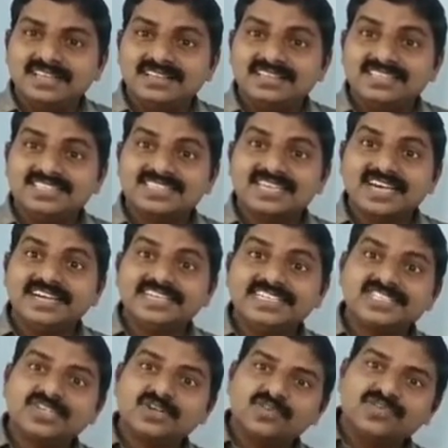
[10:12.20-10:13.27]
the
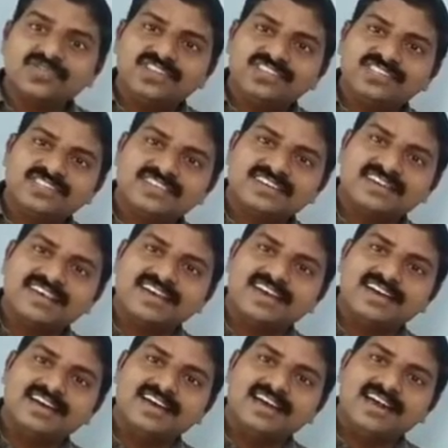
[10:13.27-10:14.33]
sides of this
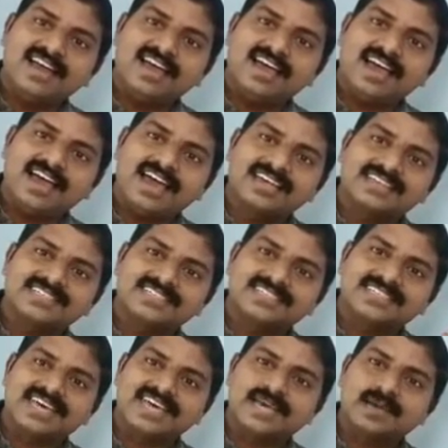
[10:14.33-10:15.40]
triangle
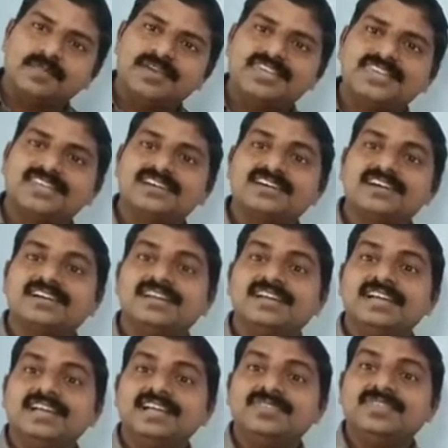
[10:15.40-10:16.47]
as
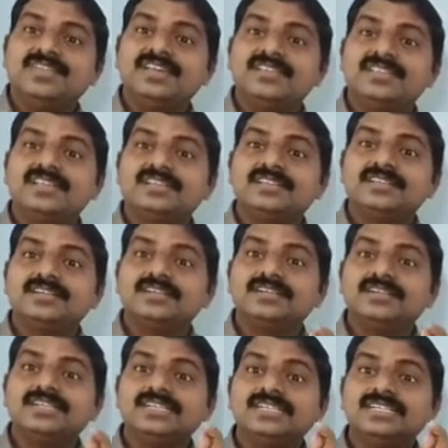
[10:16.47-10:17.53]
diameter, then the
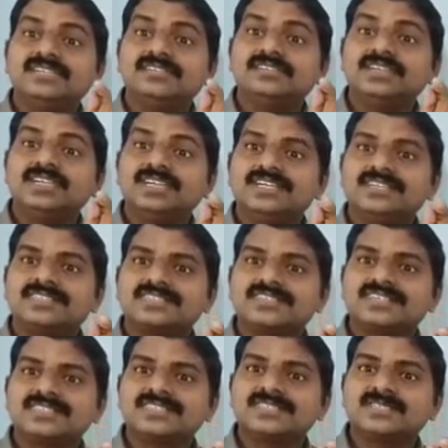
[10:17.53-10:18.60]
third
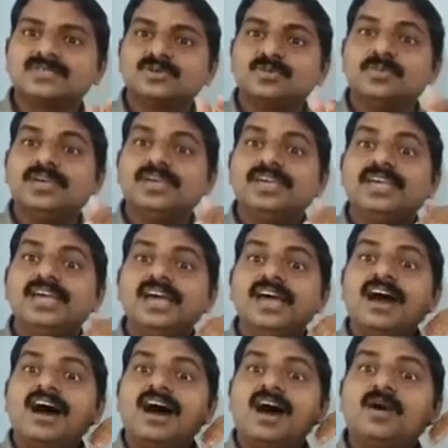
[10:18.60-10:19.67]
vertices should
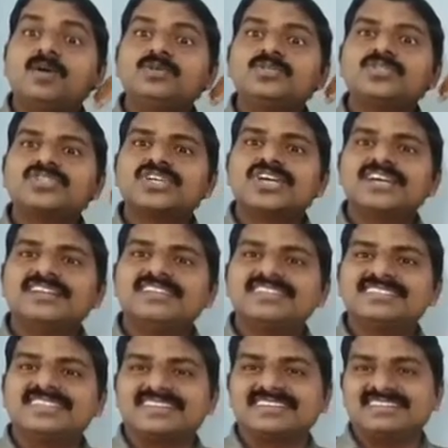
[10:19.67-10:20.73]
be outside
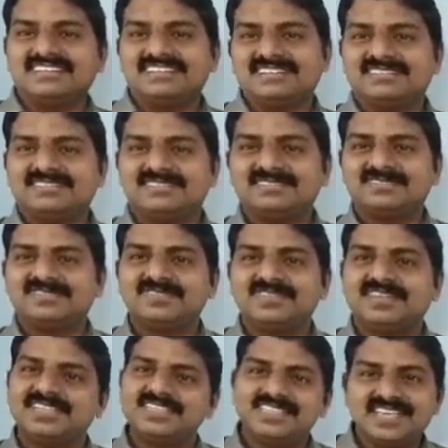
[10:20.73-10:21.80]
the circle.
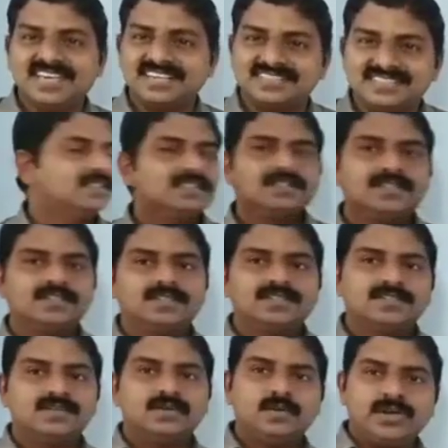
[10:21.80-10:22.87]
That is the answer.
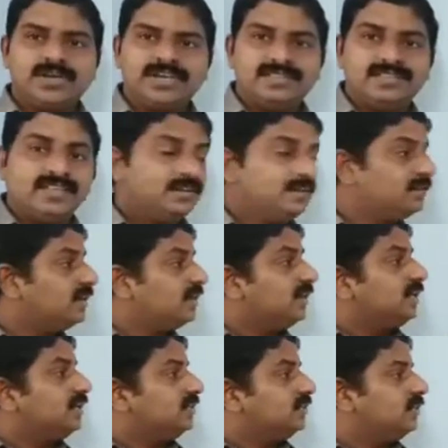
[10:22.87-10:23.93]
Okay,
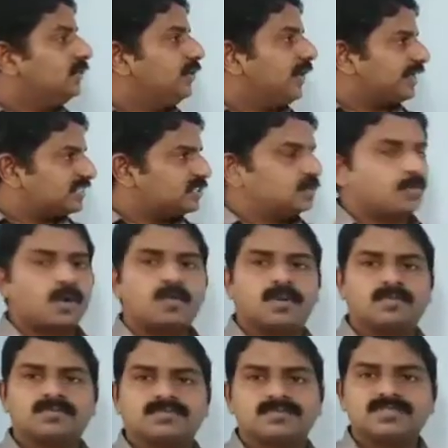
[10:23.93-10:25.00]
then the next
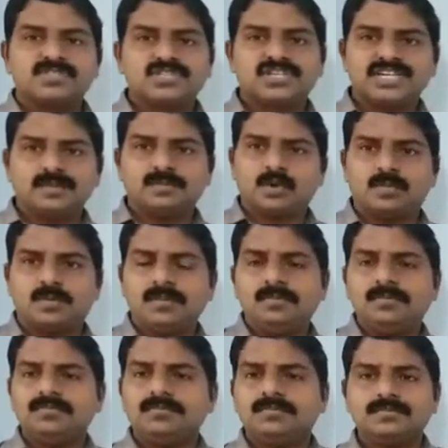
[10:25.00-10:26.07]
problem, the second
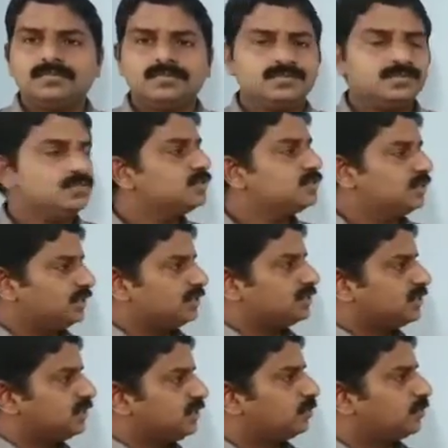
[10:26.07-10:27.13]
problem. See
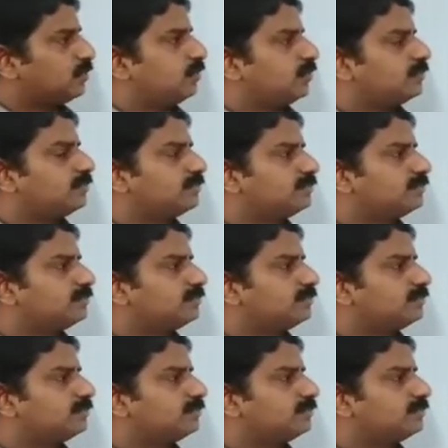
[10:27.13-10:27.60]
the problem.